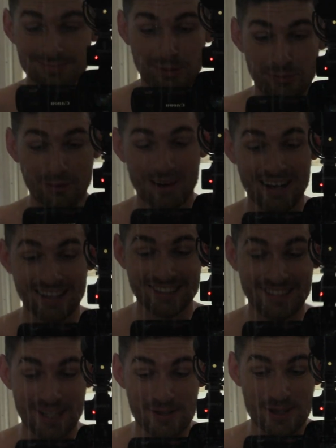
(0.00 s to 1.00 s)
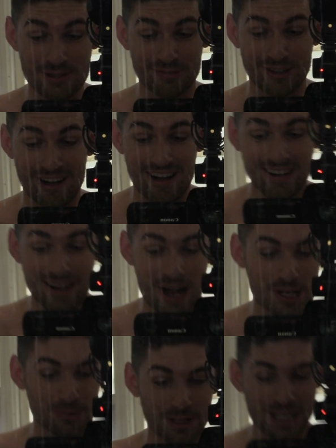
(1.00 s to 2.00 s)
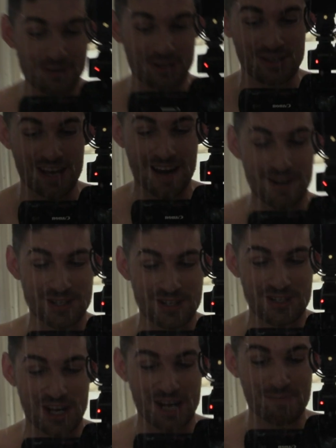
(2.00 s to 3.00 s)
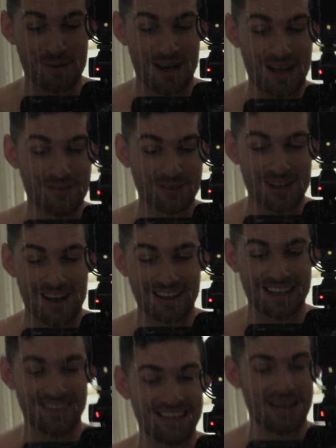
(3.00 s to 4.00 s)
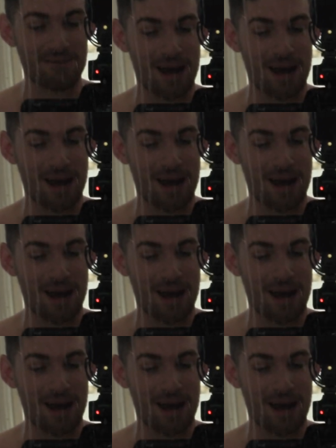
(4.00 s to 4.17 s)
Before I continue this vlog, I just want to give a shout out to Jake Paul for knocking out Nate